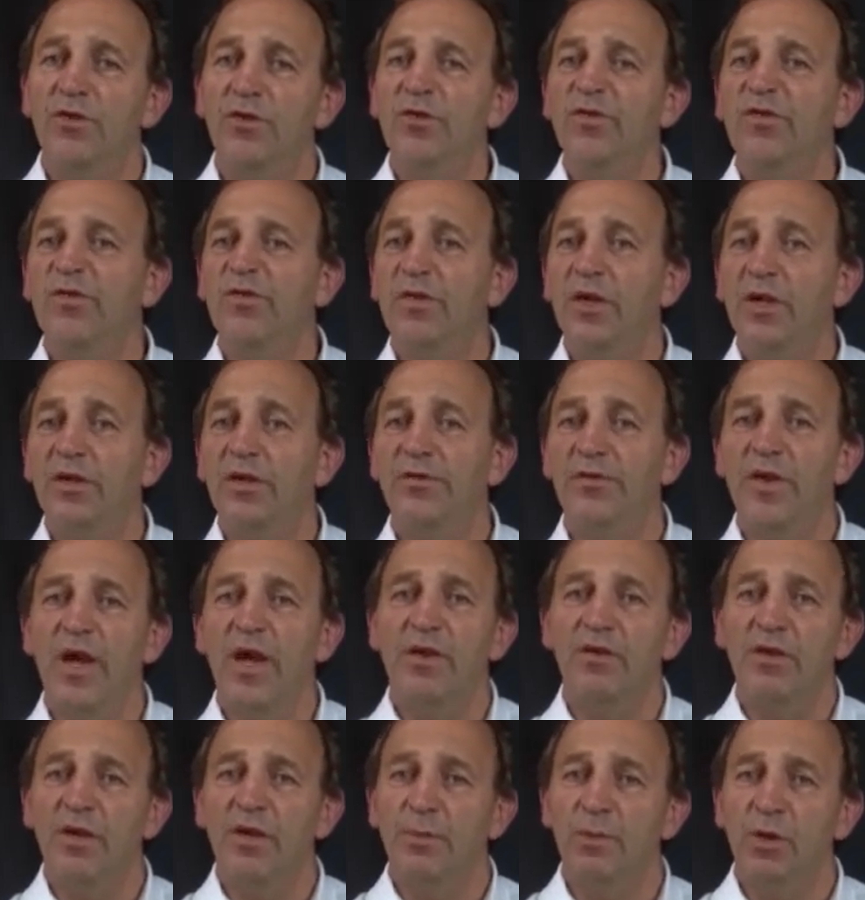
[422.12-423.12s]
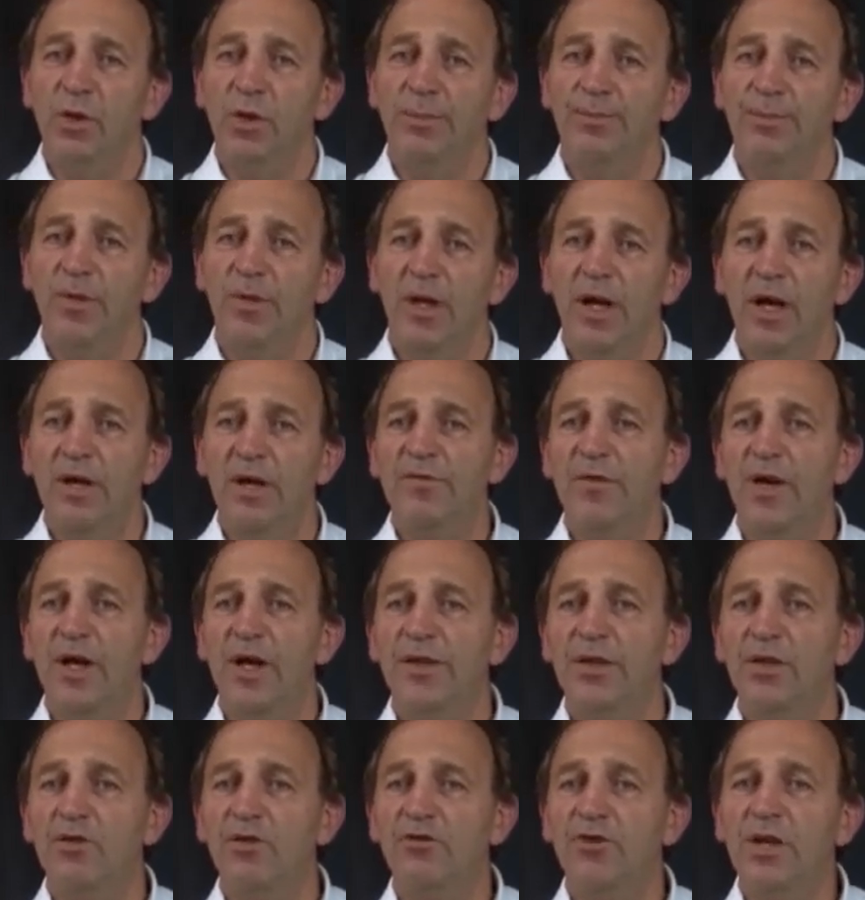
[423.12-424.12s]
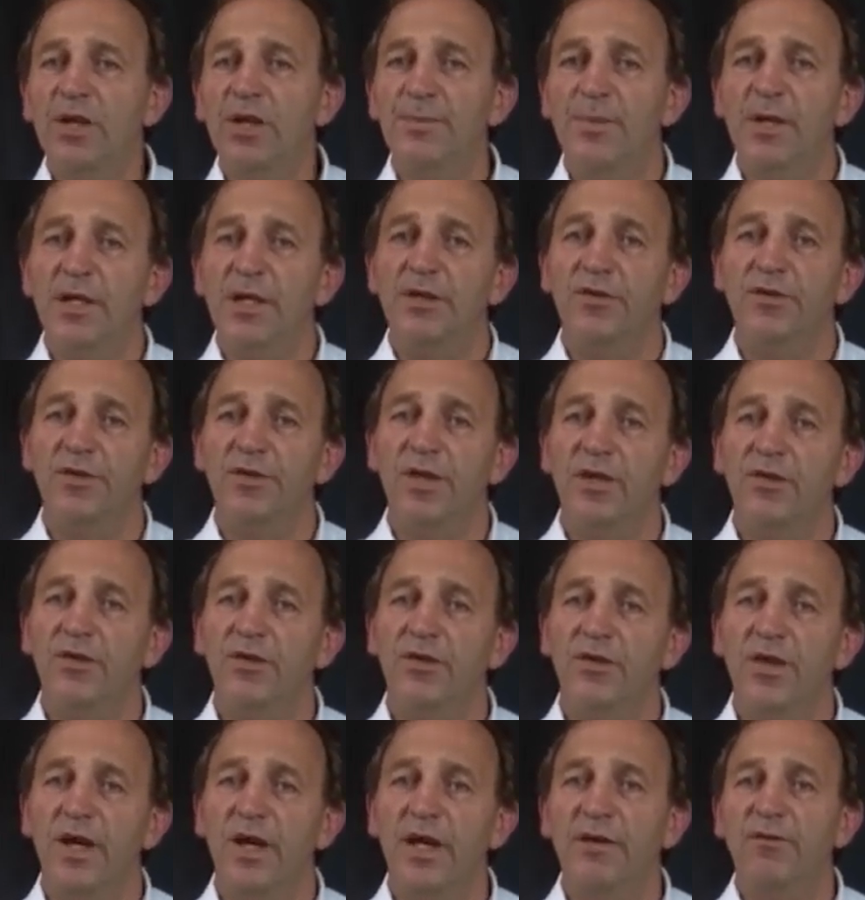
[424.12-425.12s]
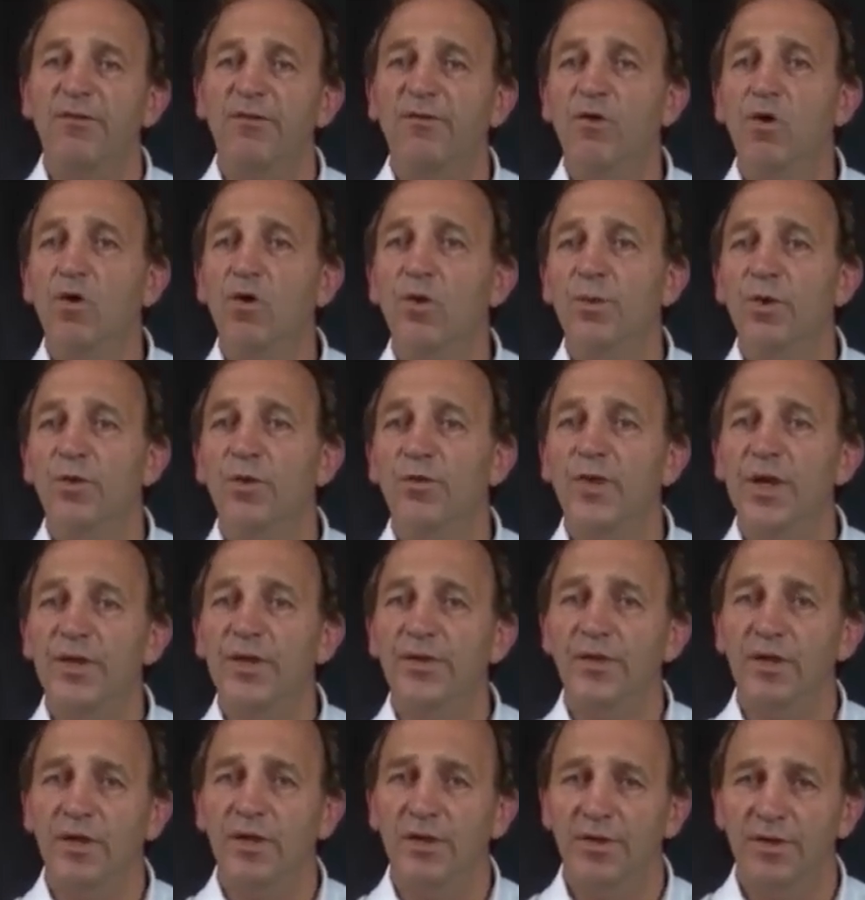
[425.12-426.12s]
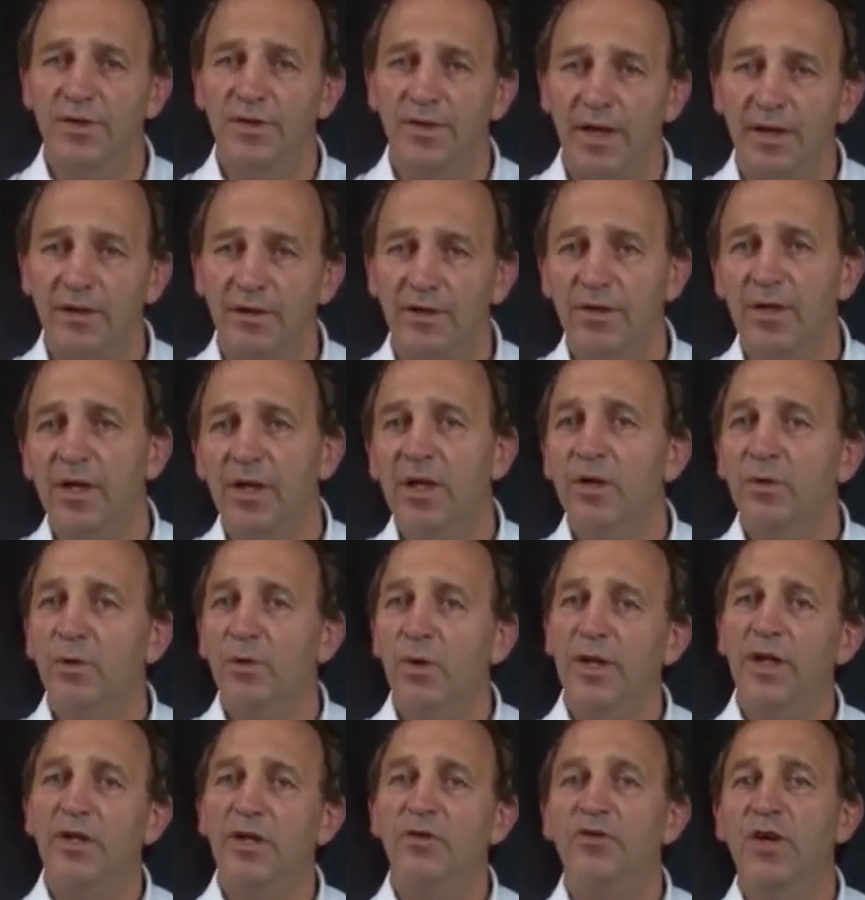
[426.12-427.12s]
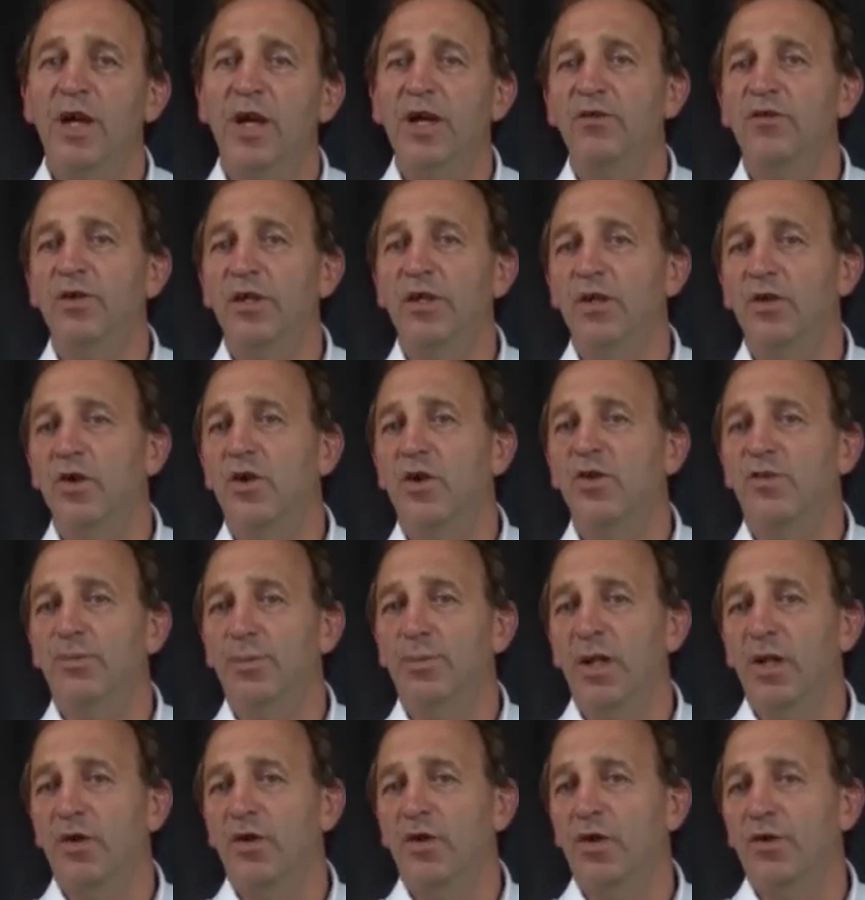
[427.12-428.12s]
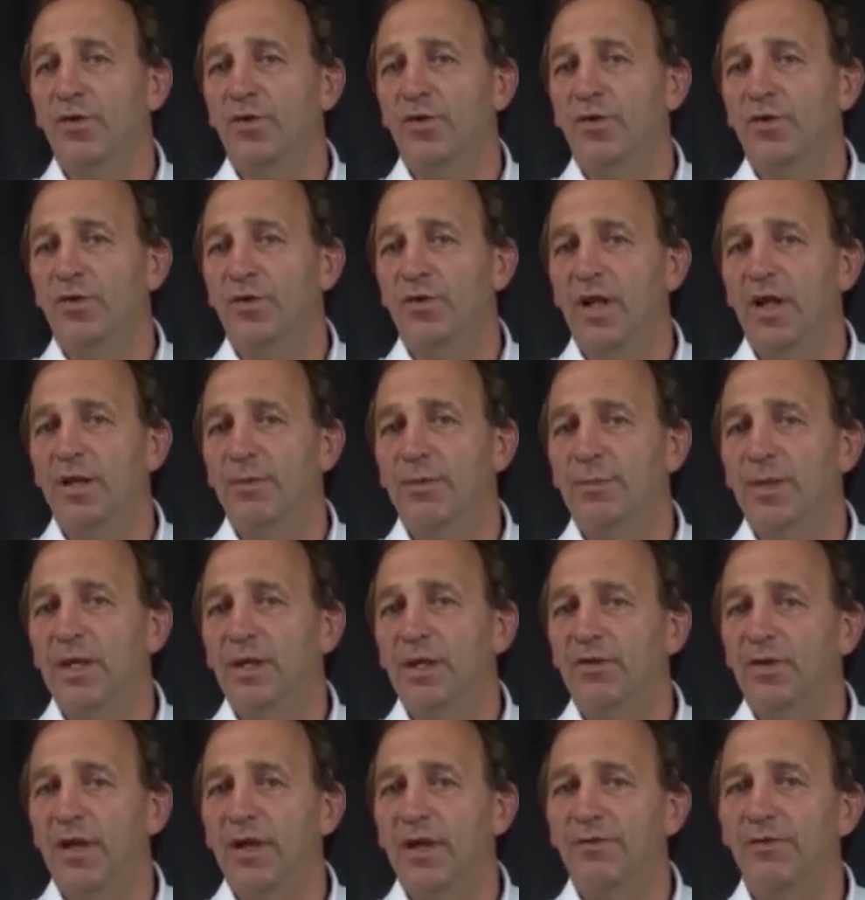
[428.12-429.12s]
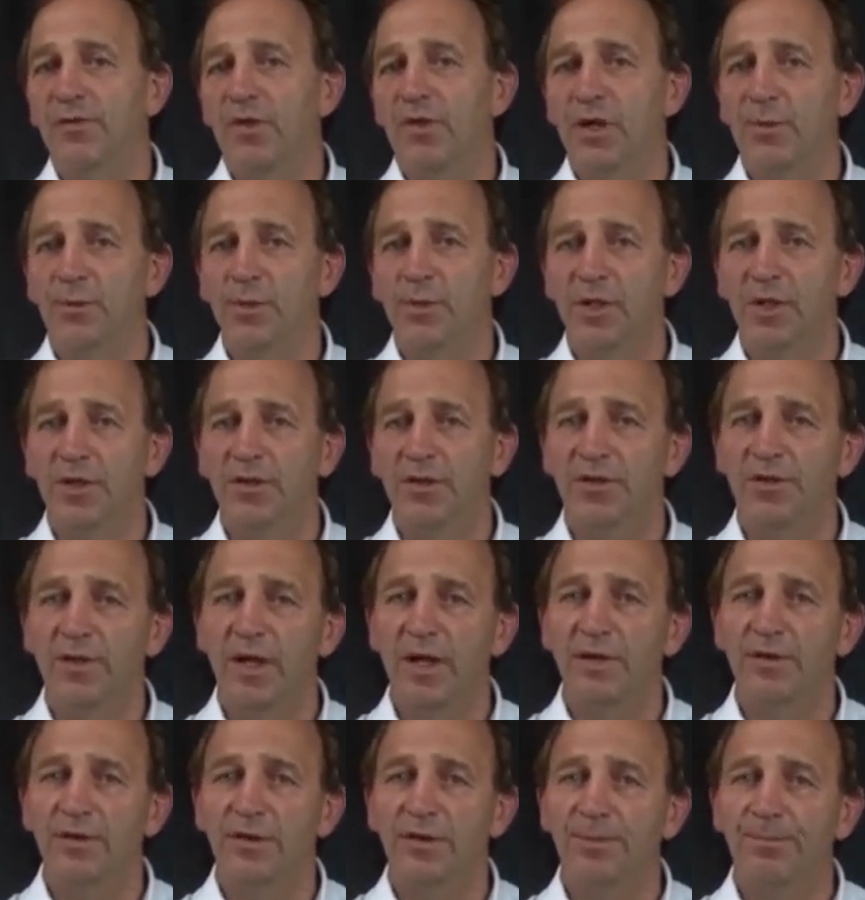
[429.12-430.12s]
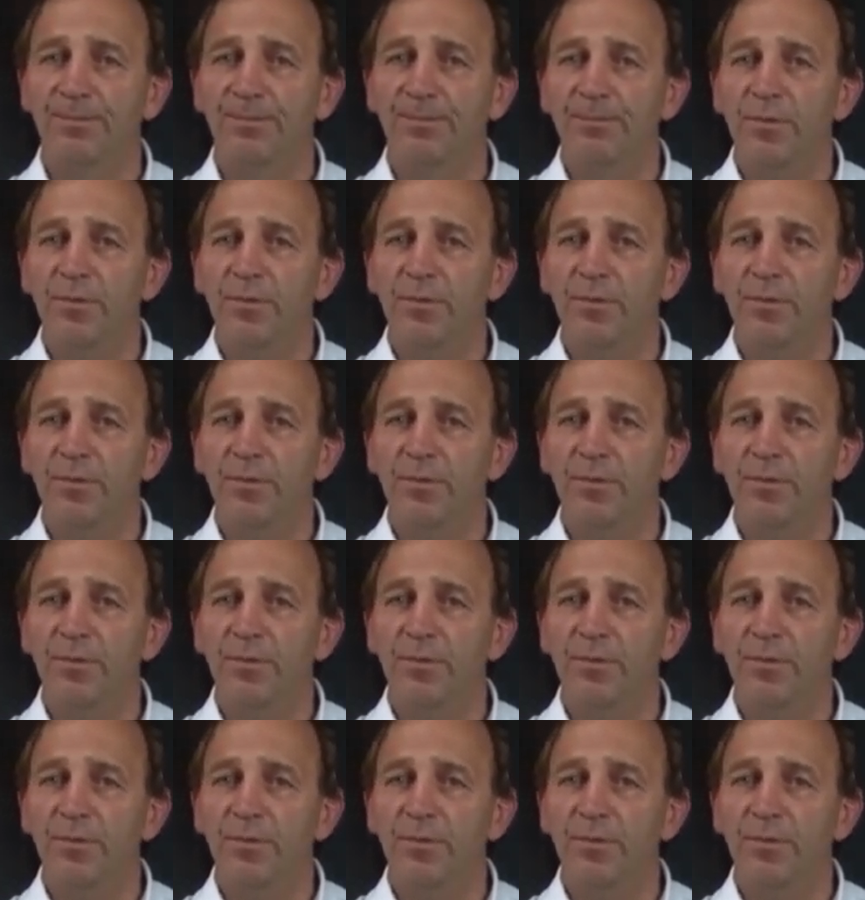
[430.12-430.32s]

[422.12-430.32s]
is variable, and I find that GPs tend to take formal written consent when injecting, and hospital doctors like me take verbal consent.